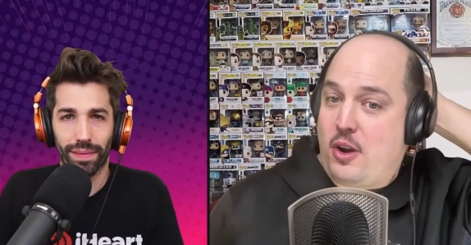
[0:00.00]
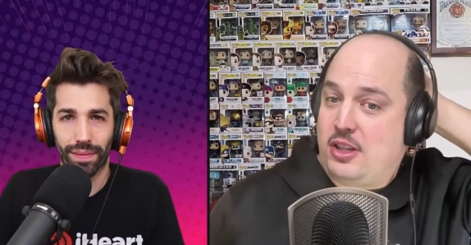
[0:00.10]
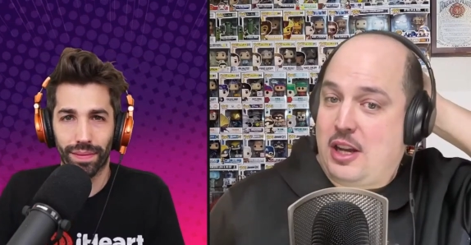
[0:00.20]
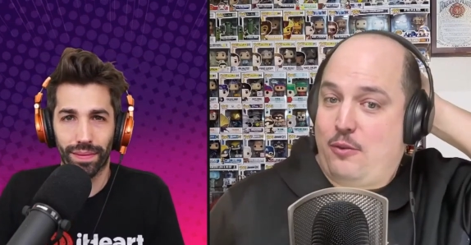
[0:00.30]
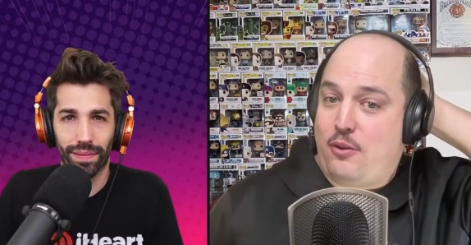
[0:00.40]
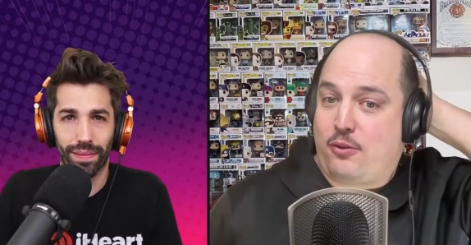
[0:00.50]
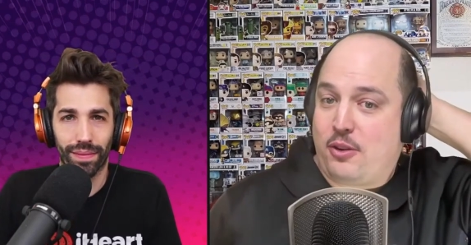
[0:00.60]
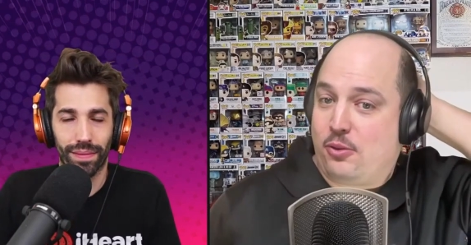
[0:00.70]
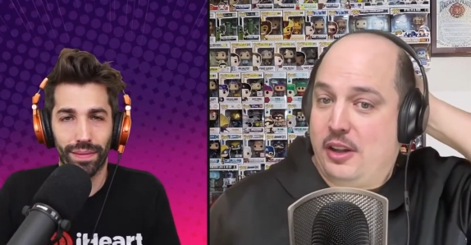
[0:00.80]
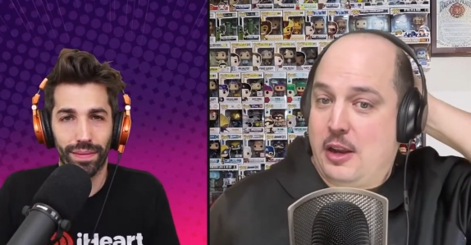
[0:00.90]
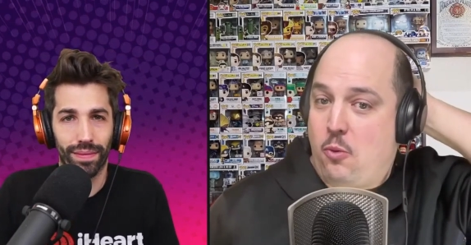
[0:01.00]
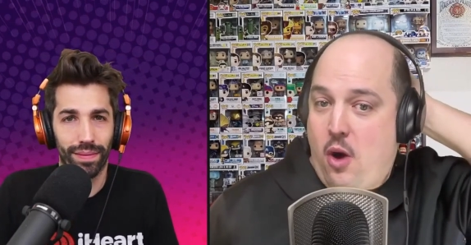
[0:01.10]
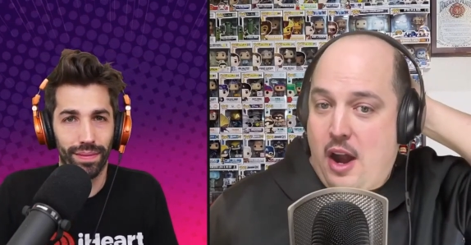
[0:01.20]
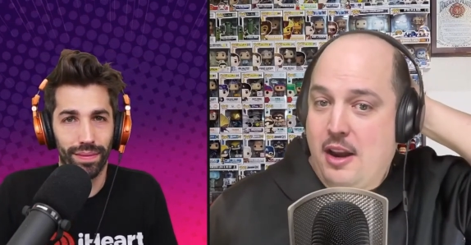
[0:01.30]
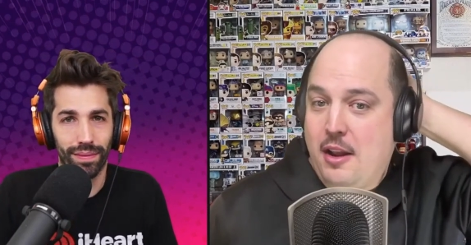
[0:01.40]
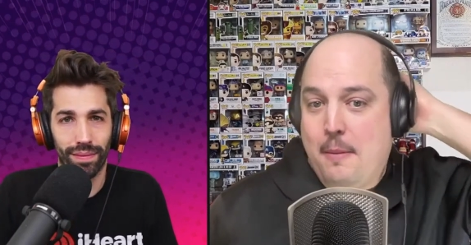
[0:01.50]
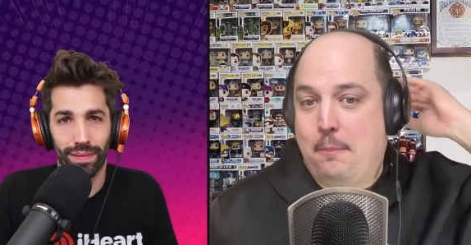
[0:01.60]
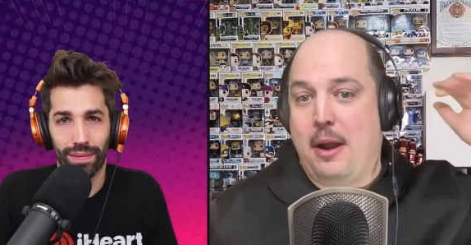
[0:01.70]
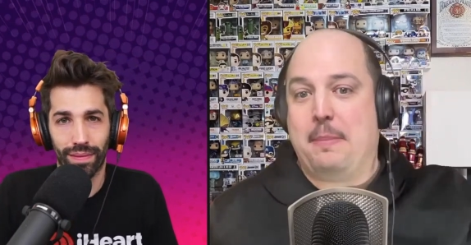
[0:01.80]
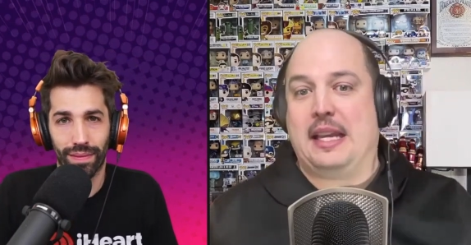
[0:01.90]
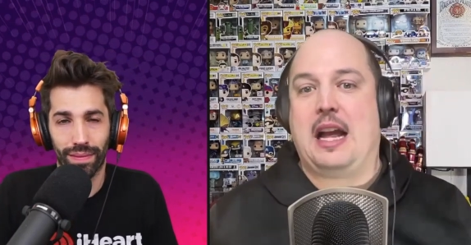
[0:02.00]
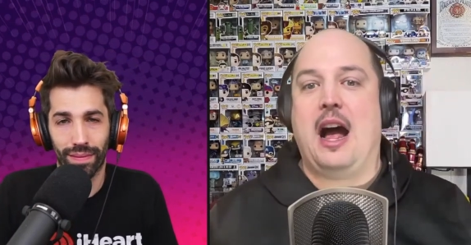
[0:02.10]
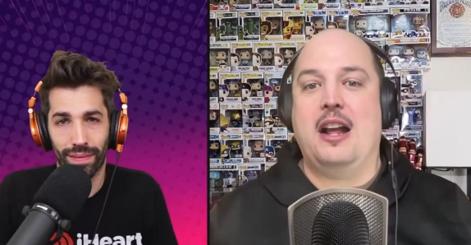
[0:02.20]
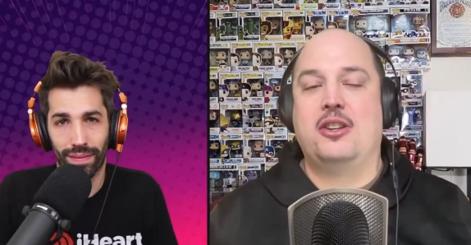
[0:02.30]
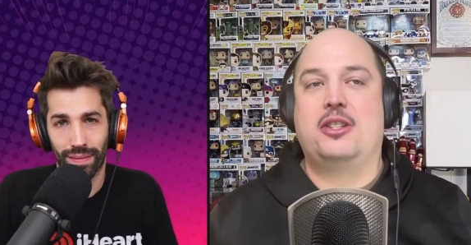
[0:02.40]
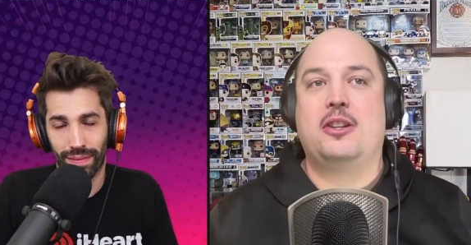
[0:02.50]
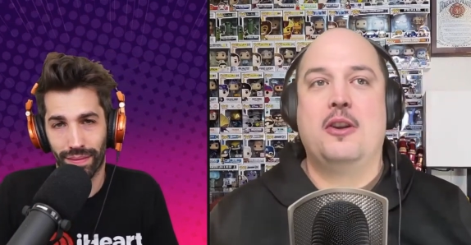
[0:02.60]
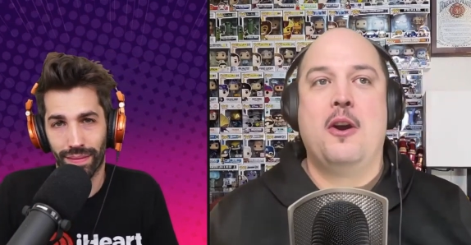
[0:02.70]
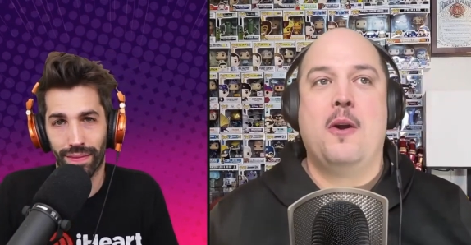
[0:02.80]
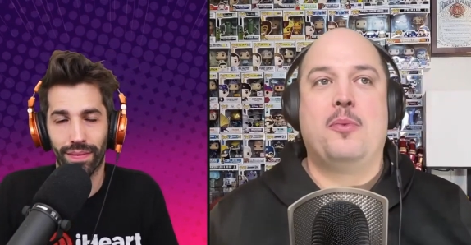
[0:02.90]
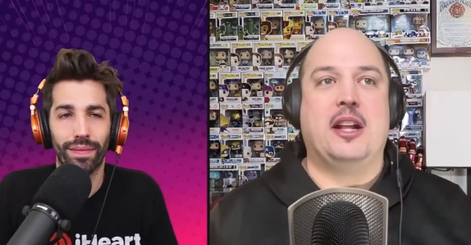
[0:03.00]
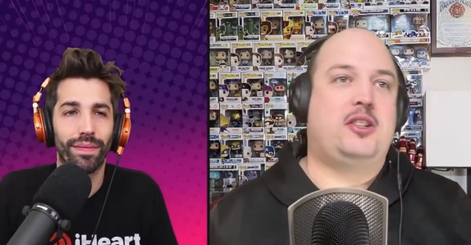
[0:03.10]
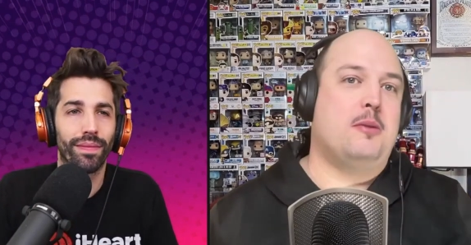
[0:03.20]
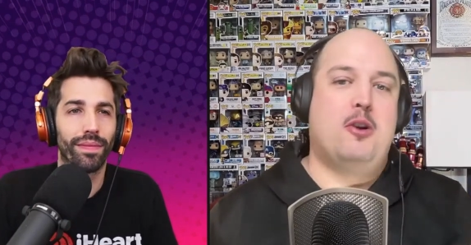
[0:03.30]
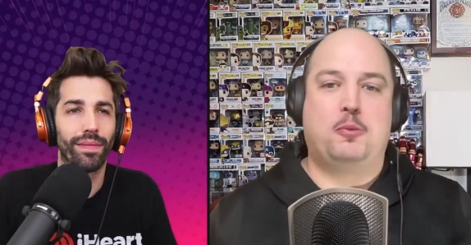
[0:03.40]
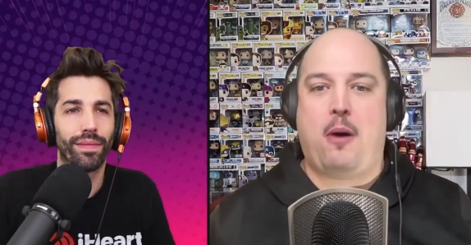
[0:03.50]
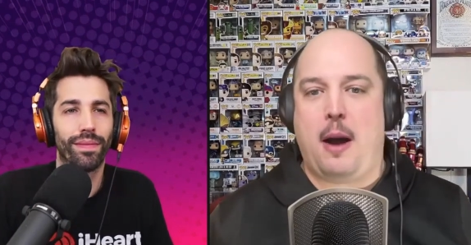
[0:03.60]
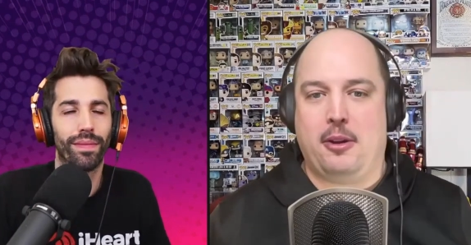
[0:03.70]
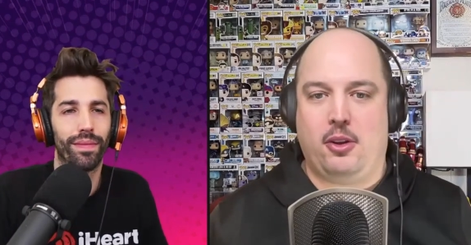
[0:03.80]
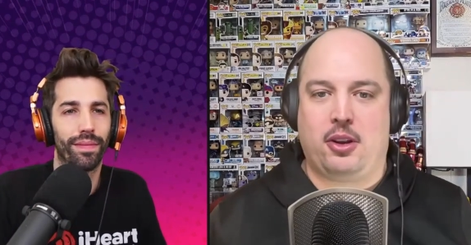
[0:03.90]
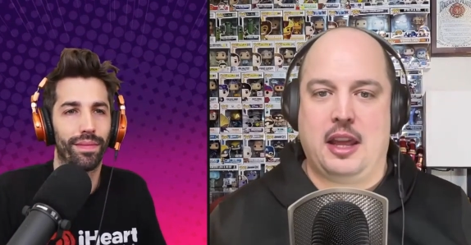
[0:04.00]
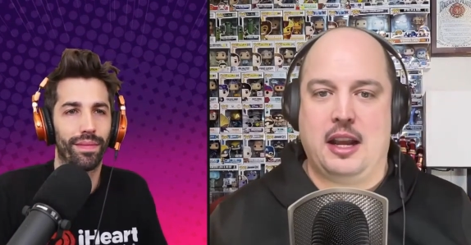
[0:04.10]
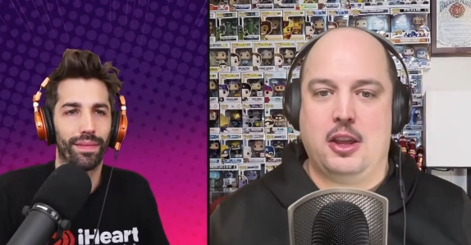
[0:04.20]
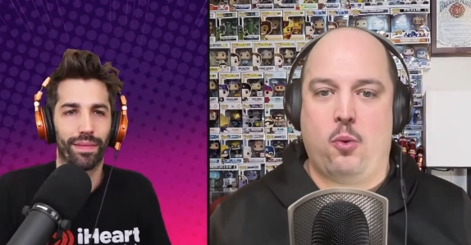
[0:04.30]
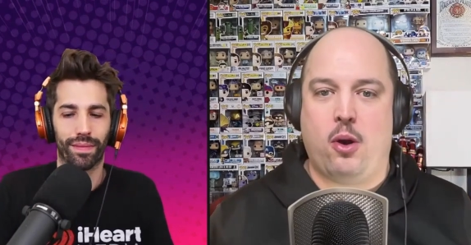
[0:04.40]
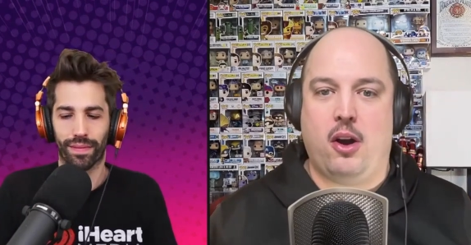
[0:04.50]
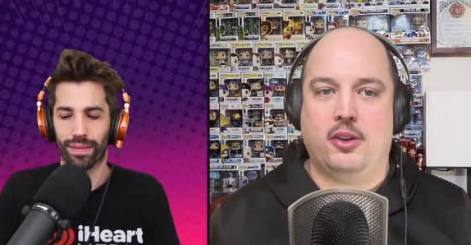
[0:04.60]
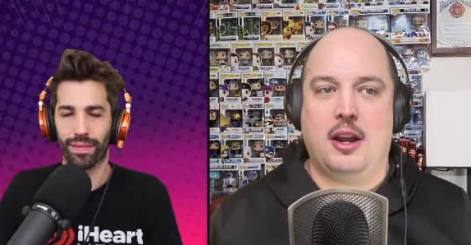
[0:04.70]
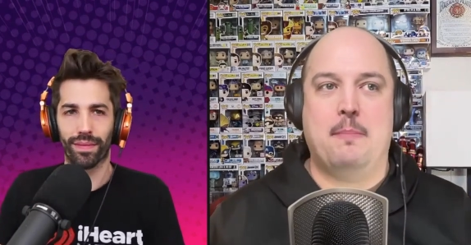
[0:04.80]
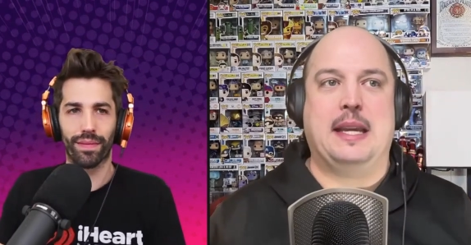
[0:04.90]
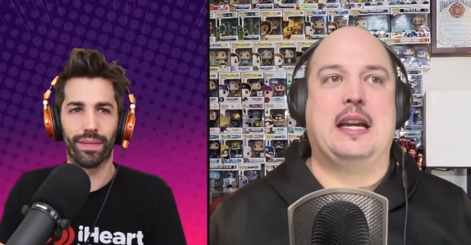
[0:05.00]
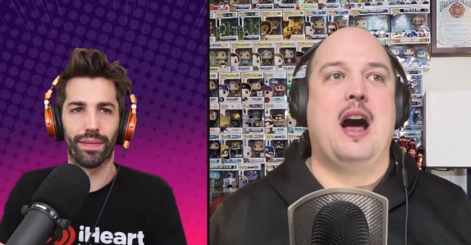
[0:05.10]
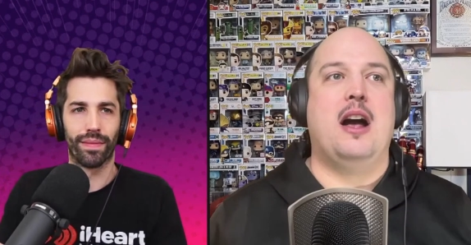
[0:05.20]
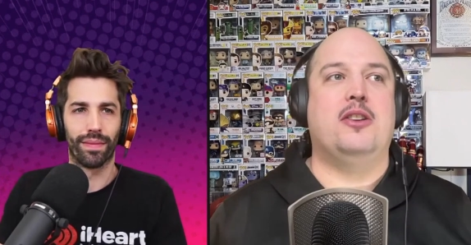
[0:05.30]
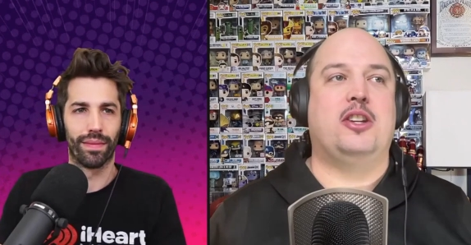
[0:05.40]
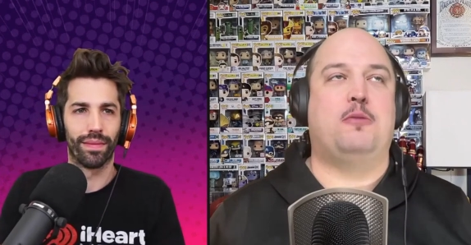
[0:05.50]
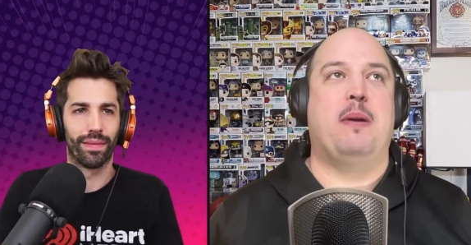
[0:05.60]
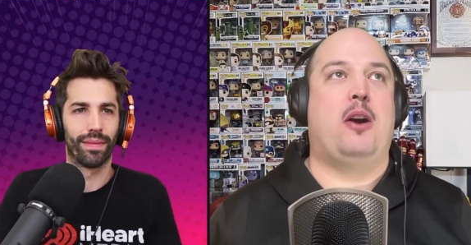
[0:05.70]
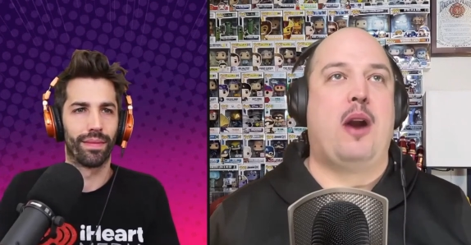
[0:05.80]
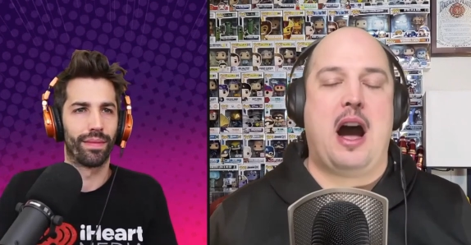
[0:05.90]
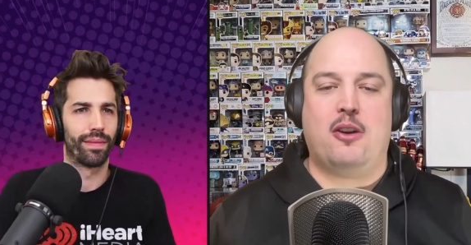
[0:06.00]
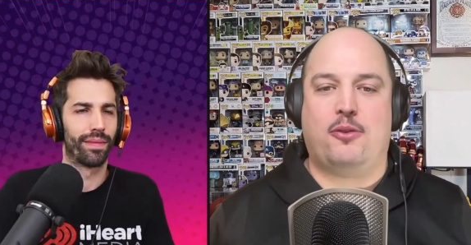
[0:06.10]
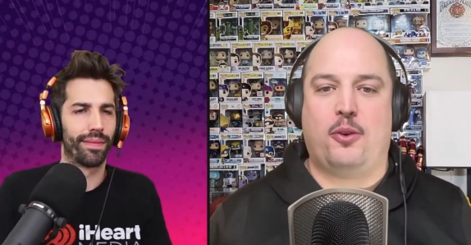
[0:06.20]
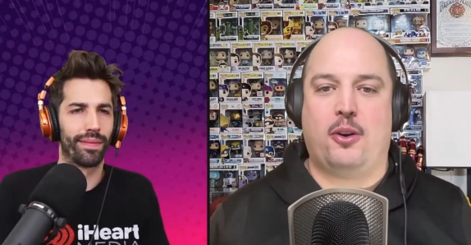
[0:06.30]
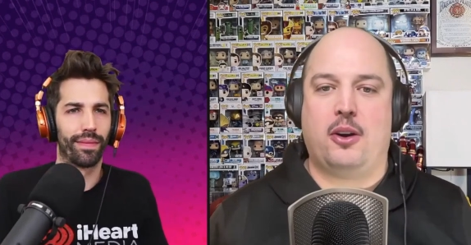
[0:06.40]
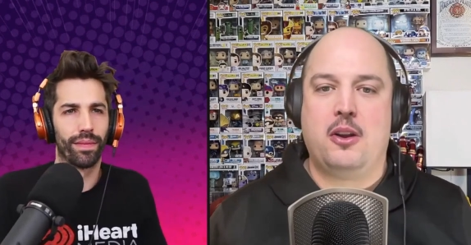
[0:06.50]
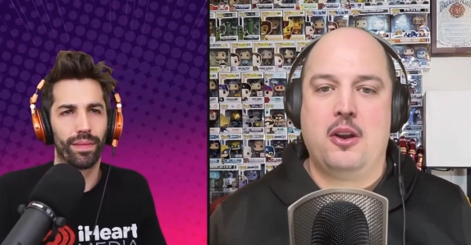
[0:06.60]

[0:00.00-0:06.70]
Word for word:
Speaker 1: stuff if we really want. But because it's the most popular thing in the world, and because it's been around for